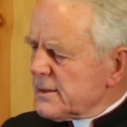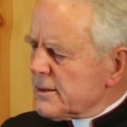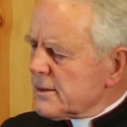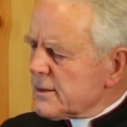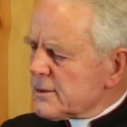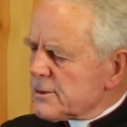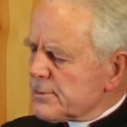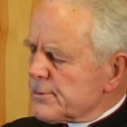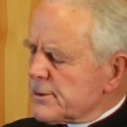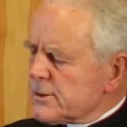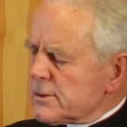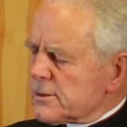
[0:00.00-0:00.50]
the
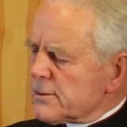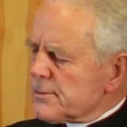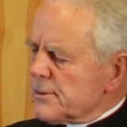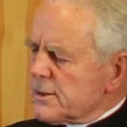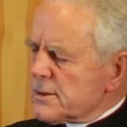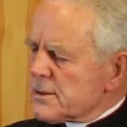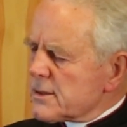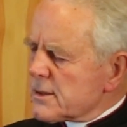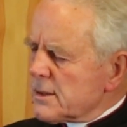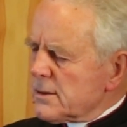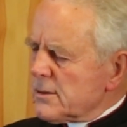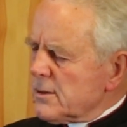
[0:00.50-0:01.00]
Archbishop,
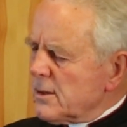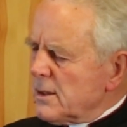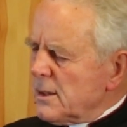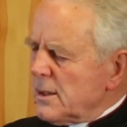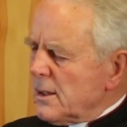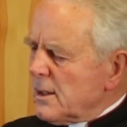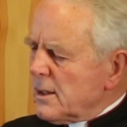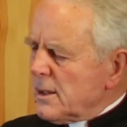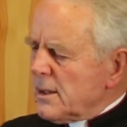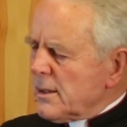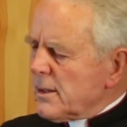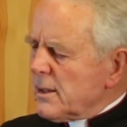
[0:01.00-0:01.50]
and so
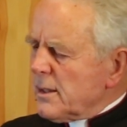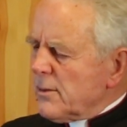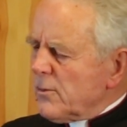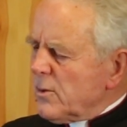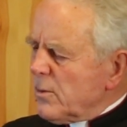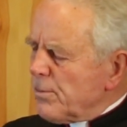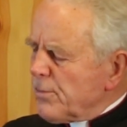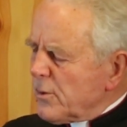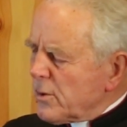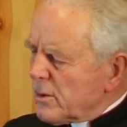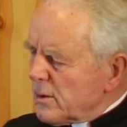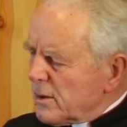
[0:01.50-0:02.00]
they
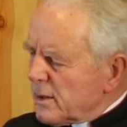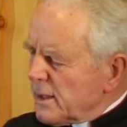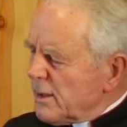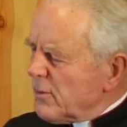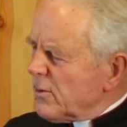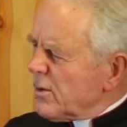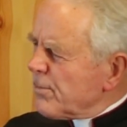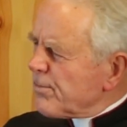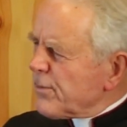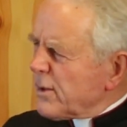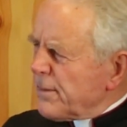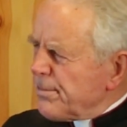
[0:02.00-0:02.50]

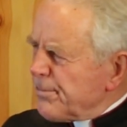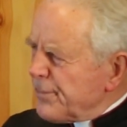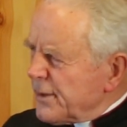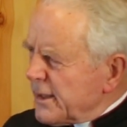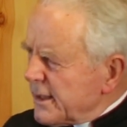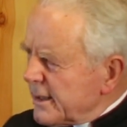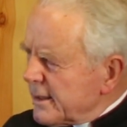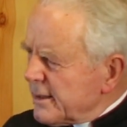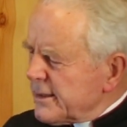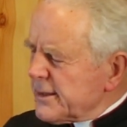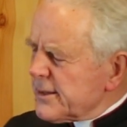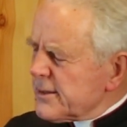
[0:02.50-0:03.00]
were
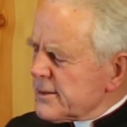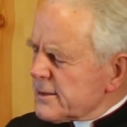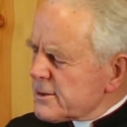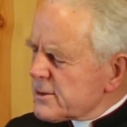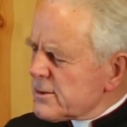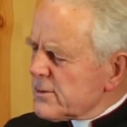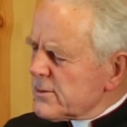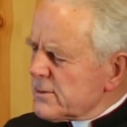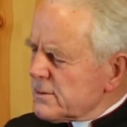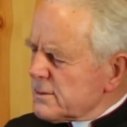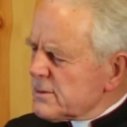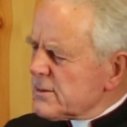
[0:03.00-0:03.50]
preparing
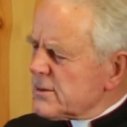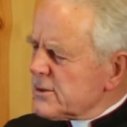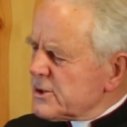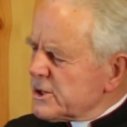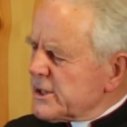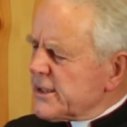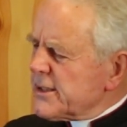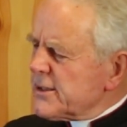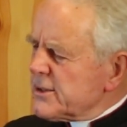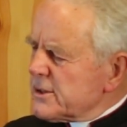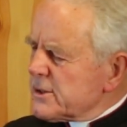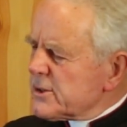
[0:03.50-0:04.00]
to
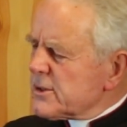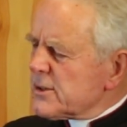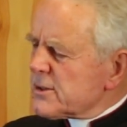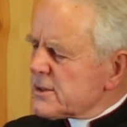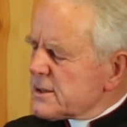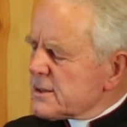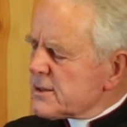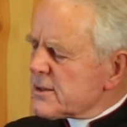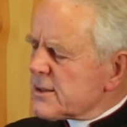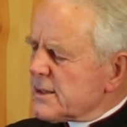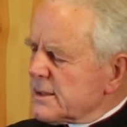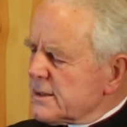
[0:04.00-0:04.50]
change the
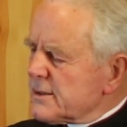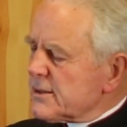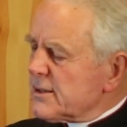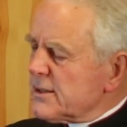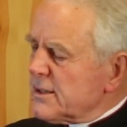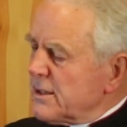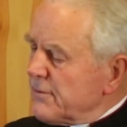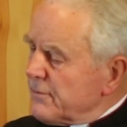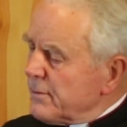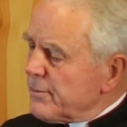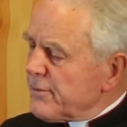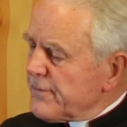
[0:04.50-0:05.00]
society
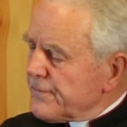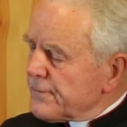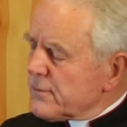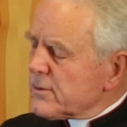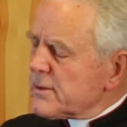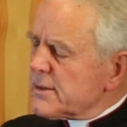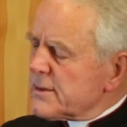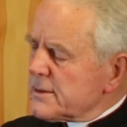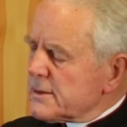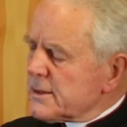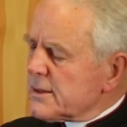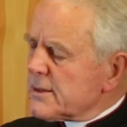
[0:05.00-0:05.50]
even before
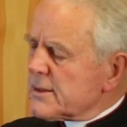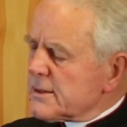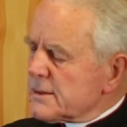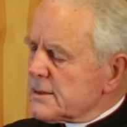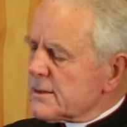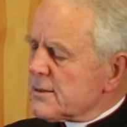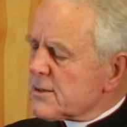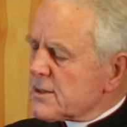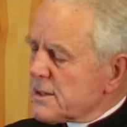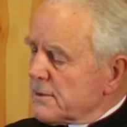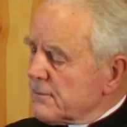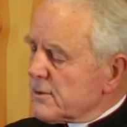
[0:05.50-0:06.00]
he
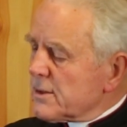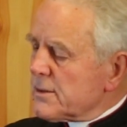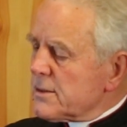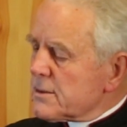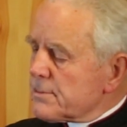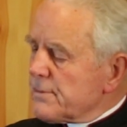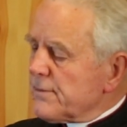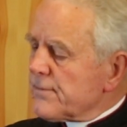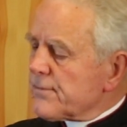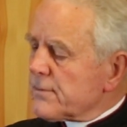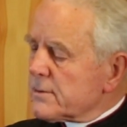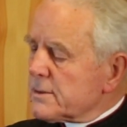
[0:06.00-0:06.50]
died. Several years
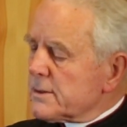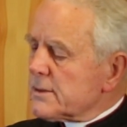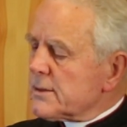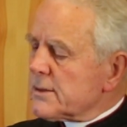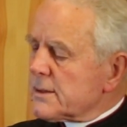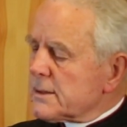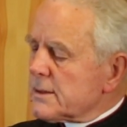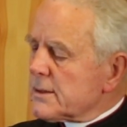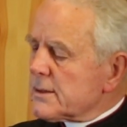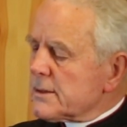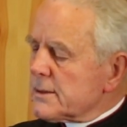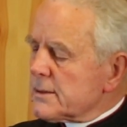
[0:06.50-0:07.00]
before he
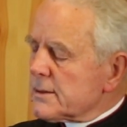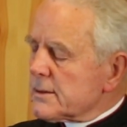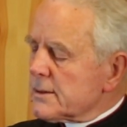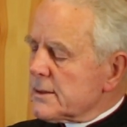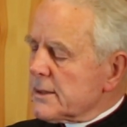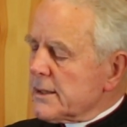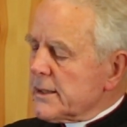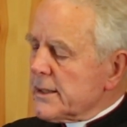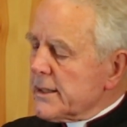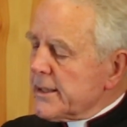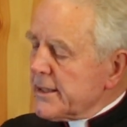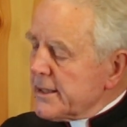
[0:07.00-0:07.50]
died,
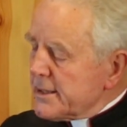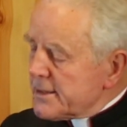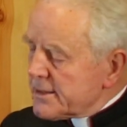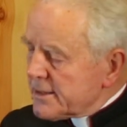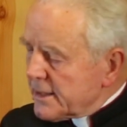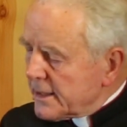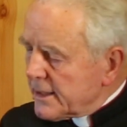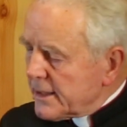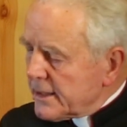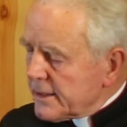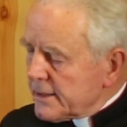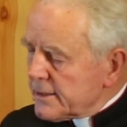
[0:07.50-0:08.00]

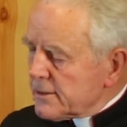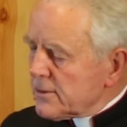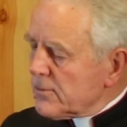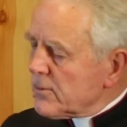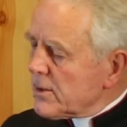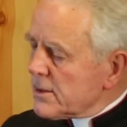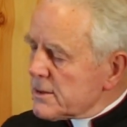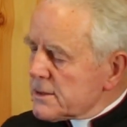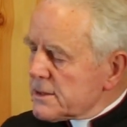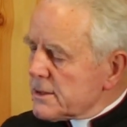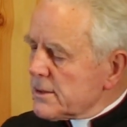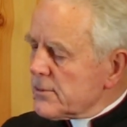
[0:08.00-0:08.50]
and
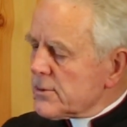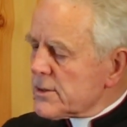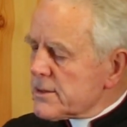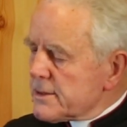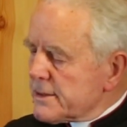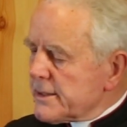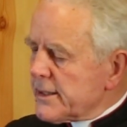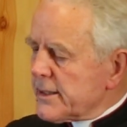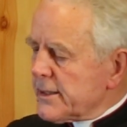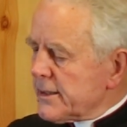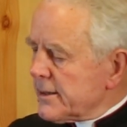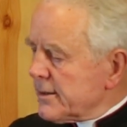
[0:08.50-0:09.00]
once he was
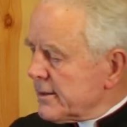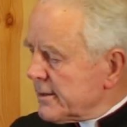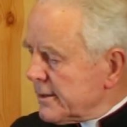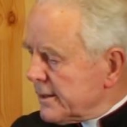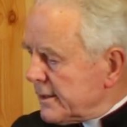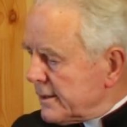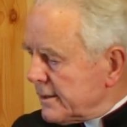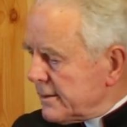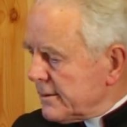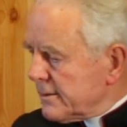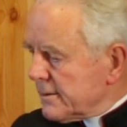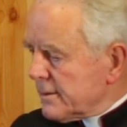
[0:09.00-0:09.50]
dead,
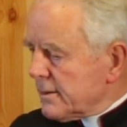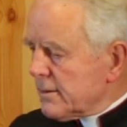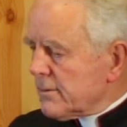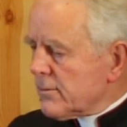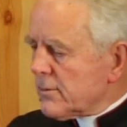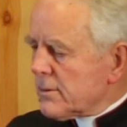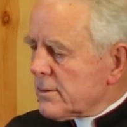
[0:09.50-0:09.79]
then